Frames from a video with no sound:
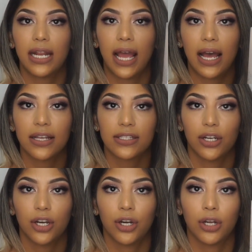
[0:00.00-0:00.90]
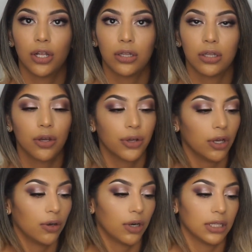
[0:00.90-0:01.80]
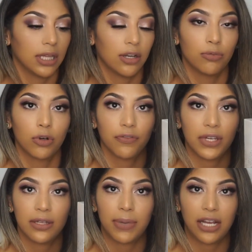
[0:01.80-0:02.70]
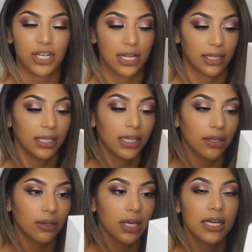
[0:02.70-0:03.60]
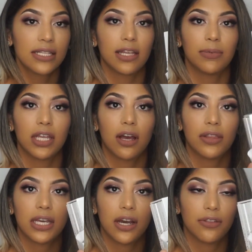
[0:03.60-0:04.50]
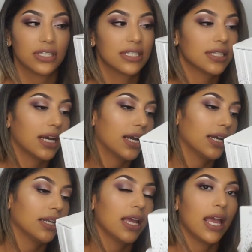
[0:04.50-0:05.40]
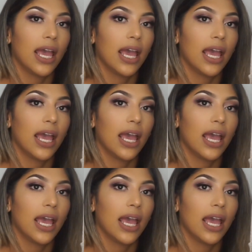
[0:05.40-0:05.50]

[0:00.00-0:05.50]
It has her logo, her little Morphe by Jaclyn Hill. Same thing on the other side.